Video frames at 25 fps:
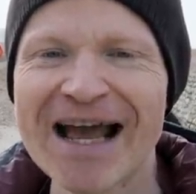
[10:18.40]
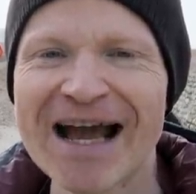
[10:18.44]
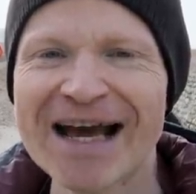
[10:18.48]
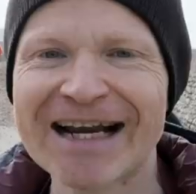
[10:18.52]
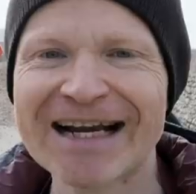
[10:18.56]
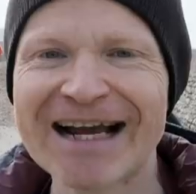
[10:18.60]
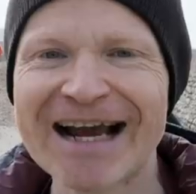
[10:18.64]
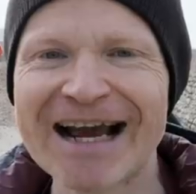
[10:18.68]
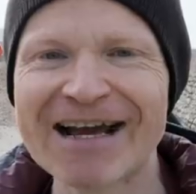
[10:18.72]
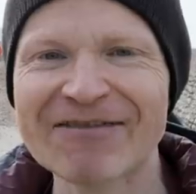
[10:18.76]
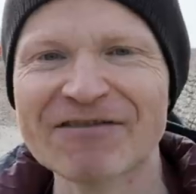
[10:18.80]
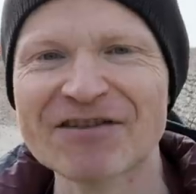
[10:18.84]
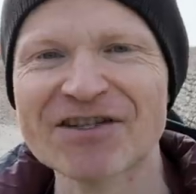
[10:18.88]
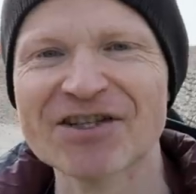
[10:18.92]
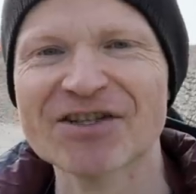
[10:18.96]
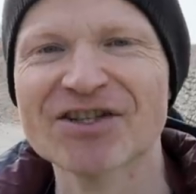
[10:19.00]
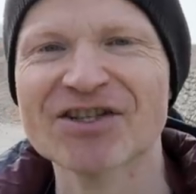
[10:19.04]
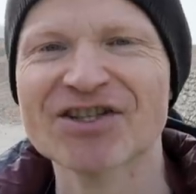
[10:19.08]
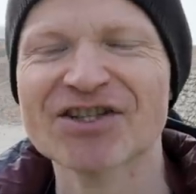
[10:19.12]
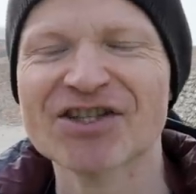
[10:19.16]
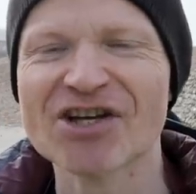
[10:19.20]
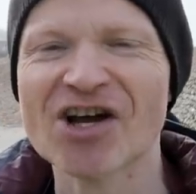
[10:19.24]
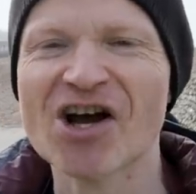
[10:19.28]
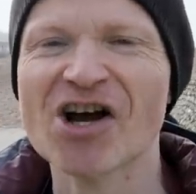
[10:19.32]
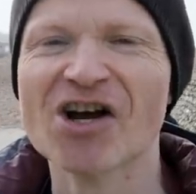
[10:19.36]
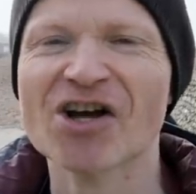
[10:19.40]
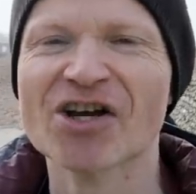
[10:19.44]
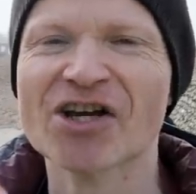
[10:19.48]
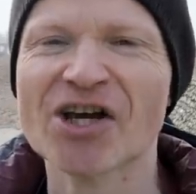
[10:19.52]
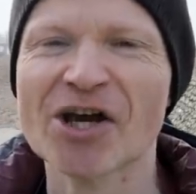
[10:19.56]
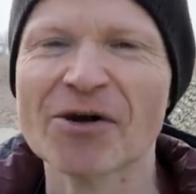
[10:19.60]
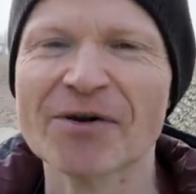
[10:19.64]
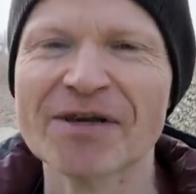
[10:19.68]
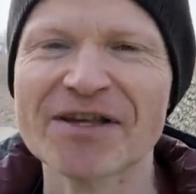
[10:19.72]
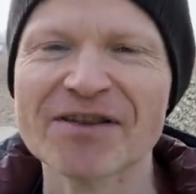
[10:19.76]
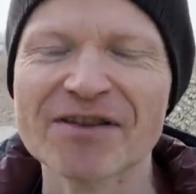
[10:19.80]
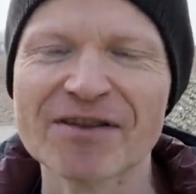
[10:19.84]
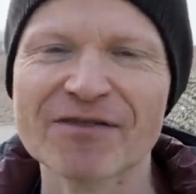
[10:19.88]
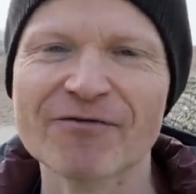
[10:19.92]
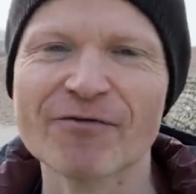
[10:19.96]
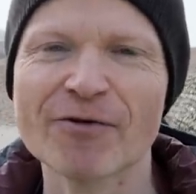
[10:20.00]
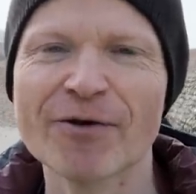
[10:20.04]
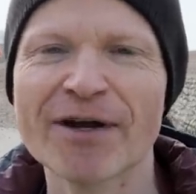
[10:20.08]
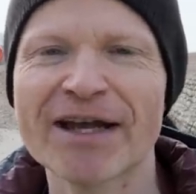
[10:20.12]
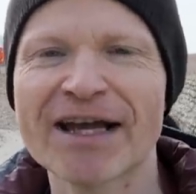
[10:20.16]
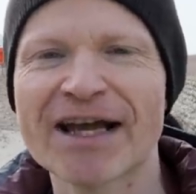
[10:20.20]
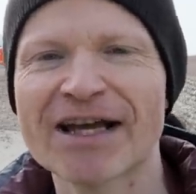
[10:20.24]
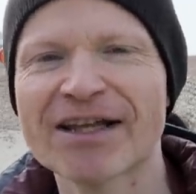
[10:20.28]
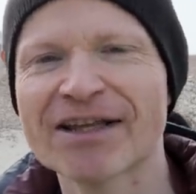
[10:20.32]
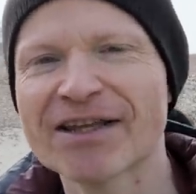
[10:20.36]
and I have to start going through
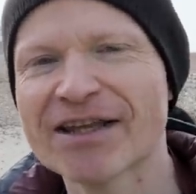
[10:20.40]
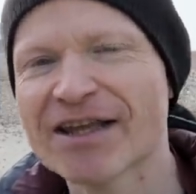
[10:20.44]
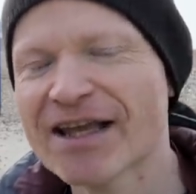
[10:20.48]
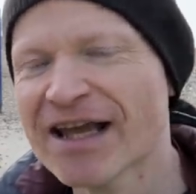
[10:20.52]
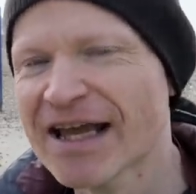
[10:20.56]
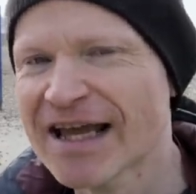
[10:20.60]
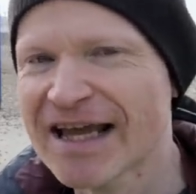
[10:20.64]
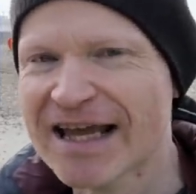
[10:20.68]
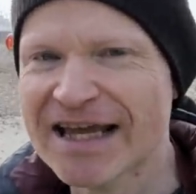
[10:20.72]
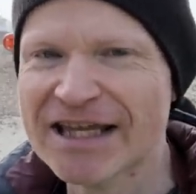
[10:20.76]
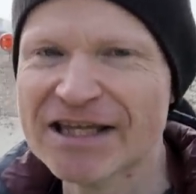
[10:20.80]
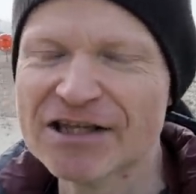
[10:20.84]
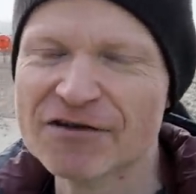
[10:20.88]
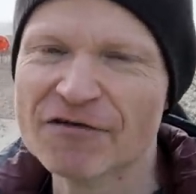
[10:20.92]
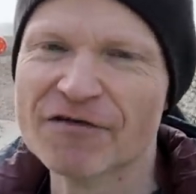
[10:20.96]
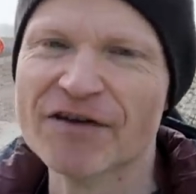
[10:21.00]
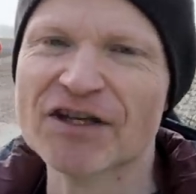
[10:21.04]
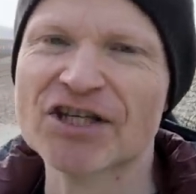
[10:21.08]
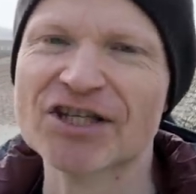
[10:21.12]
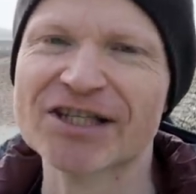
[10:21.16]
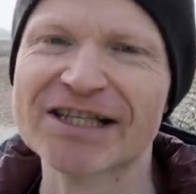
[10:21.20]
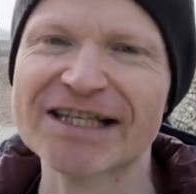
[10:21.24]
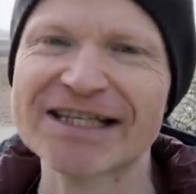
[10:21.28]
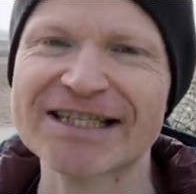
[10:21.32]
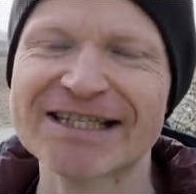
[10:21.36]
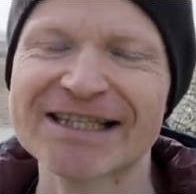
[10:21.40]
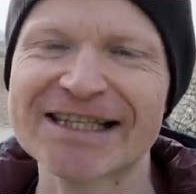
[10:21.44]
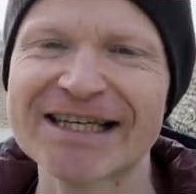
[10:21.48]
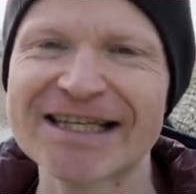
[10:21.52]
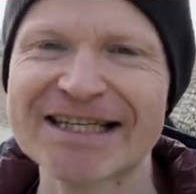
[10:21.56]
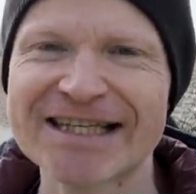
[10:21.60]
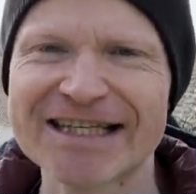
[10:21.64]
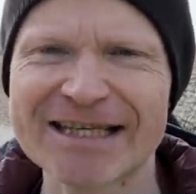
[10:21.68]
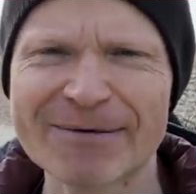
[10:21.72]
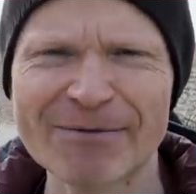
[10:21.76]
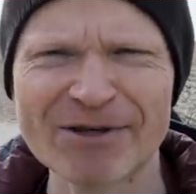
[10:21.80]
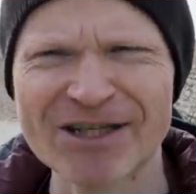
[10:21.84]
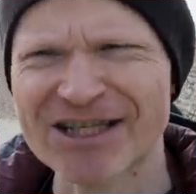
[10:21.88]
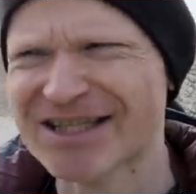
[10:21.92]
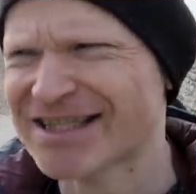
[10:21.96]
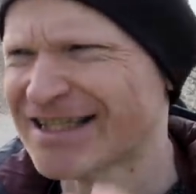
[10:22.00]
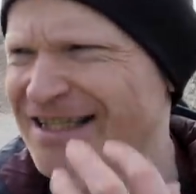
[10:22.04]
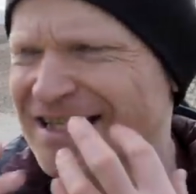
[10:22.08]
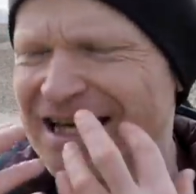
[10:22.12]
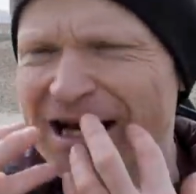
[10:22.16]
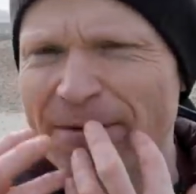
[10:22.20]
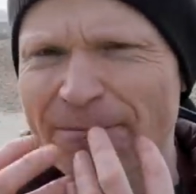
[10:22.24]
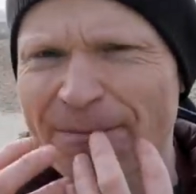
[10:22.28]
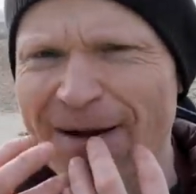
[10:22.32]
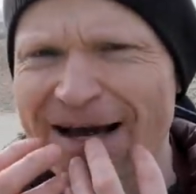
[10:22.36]
it and individually deleting images.
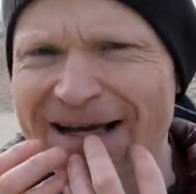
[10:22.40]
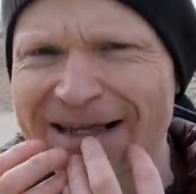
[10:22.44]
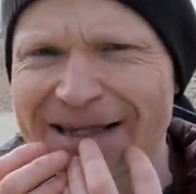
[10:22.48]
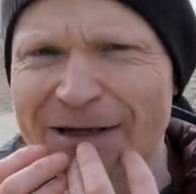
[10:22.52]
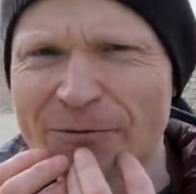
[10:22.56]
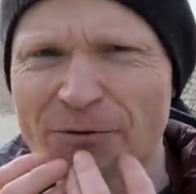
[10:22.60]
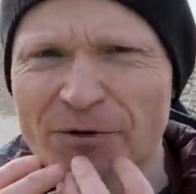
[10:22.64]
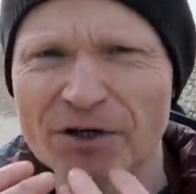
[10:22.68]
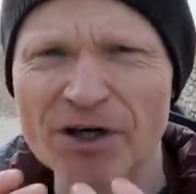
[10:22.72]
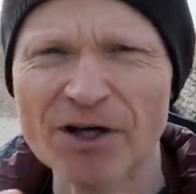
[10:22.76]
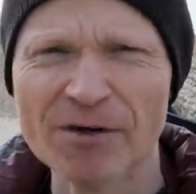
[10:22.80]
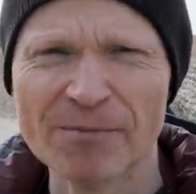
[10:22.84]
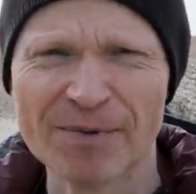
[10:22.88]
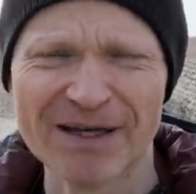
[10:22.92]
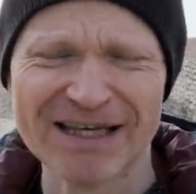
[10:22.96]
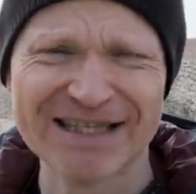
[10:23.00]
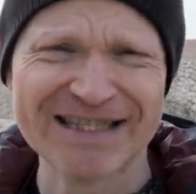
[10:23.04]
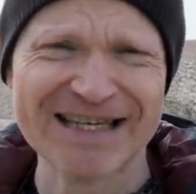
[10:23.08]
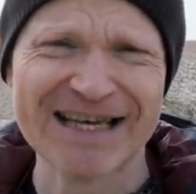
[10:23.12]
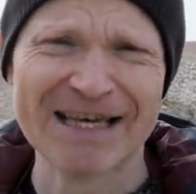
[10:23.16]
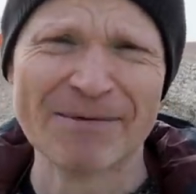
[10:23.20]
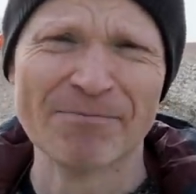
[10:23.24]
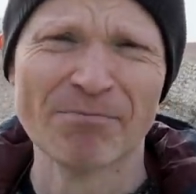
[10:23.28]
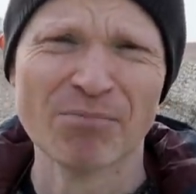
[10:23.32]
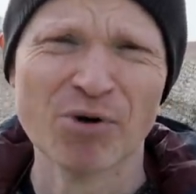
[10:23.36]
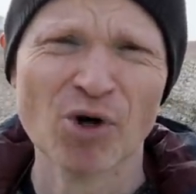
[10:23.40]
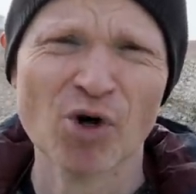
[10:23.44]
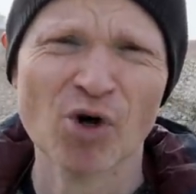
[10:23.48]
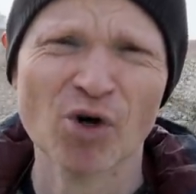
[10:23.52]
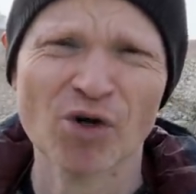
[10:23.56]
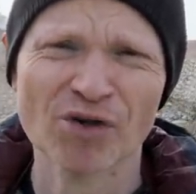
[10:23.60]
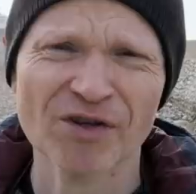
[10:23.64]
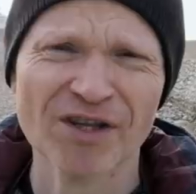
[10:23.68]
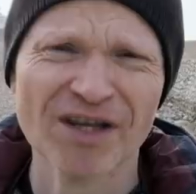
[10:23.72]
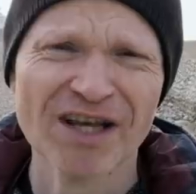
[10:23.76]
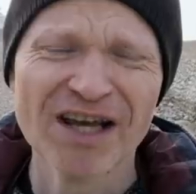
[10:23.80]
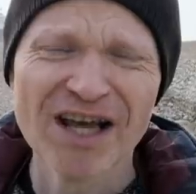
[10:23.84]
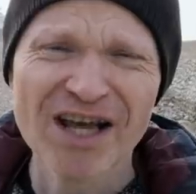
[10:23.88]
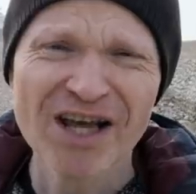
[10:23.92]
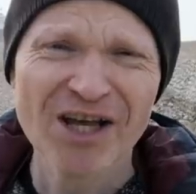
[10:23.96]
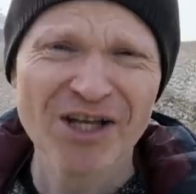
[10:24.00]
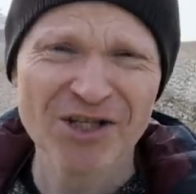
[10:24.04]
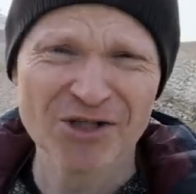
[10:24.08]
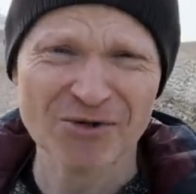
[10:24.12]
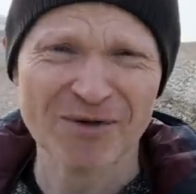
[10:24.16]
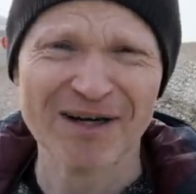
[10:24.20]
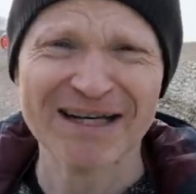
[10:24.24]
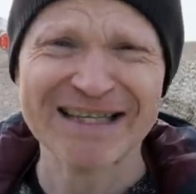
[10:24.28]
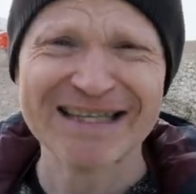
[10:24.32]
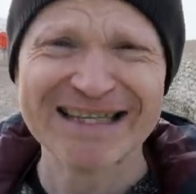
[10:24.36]
Did I back that one up? Is it important?
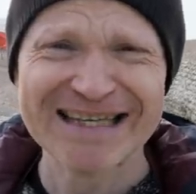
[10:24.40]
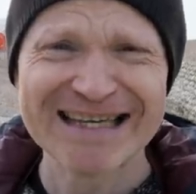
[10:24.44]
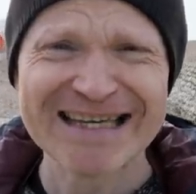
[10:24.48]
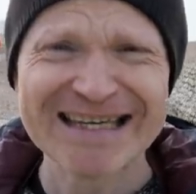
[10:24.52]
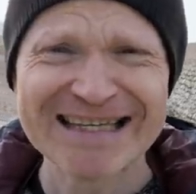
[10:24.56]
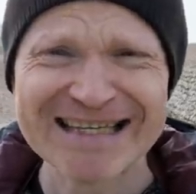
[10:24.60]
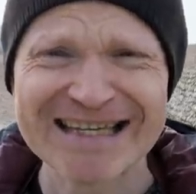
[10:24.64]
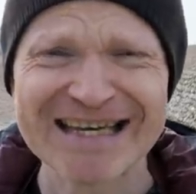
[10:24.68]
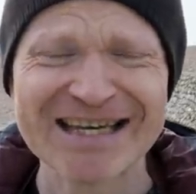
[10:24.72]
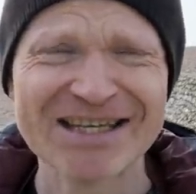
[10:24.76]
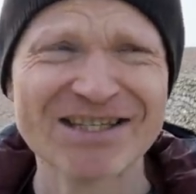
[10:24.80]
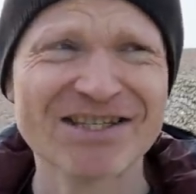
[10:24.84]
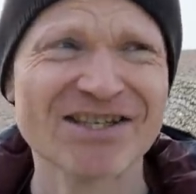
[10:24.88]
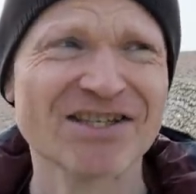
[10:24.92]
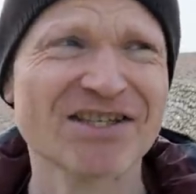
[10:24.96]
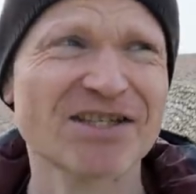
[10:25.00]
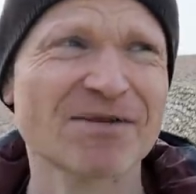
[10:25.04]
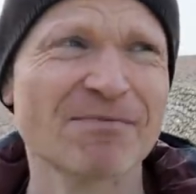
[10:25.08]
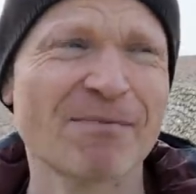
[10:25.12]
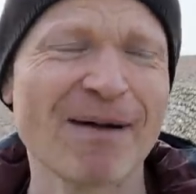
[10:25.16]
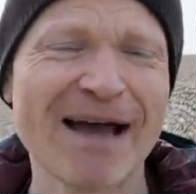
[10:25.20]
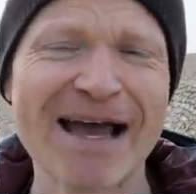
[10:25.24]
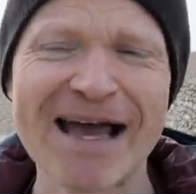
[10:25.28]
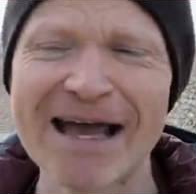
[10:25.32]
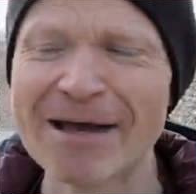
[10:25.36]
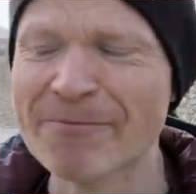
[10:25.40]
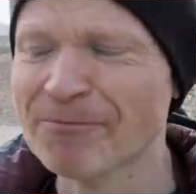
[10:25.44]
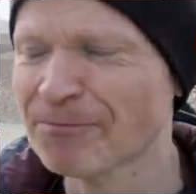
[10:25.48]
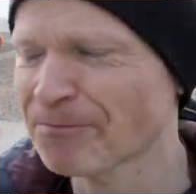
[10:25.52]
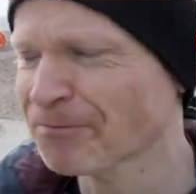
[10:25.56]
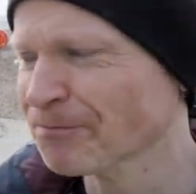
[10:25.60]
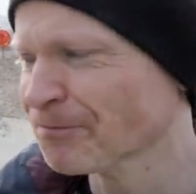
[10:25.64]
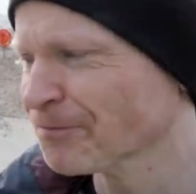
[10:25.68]
Do I need it as a spare?